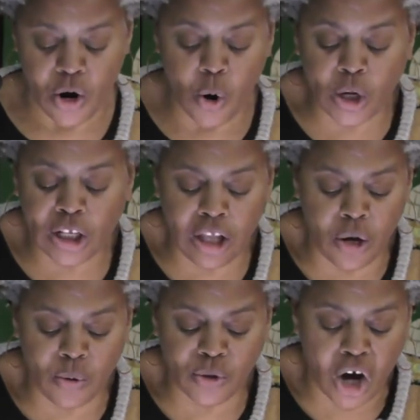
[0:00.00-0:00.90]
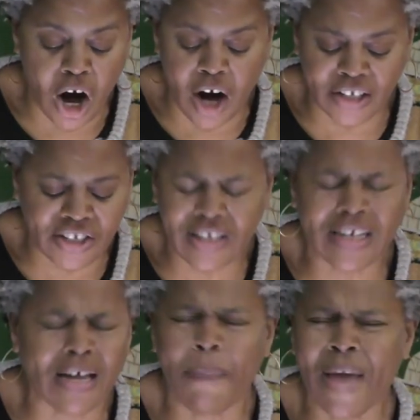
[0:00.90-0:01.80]
or closed hearts to
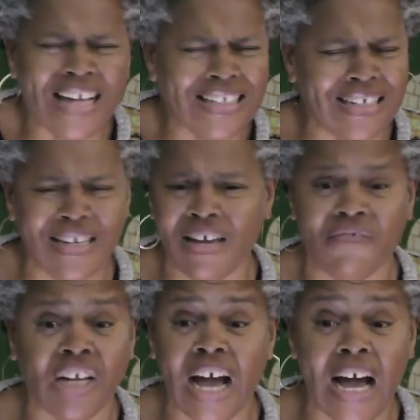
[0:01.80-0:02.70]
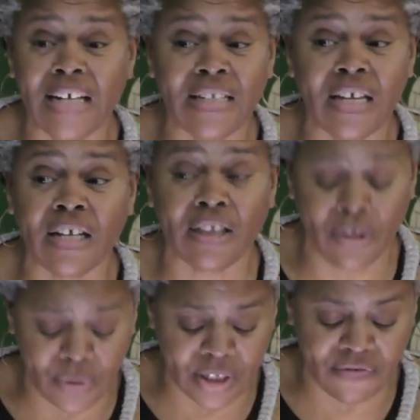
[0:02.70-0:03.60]
the capacity of God's
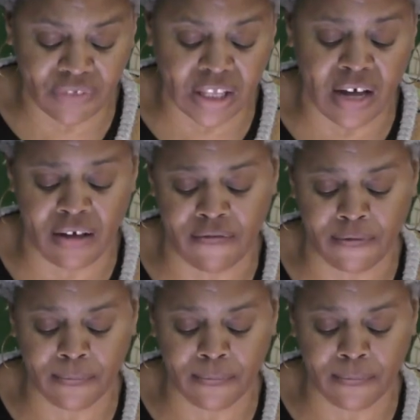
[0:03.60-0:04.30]
inclusive love.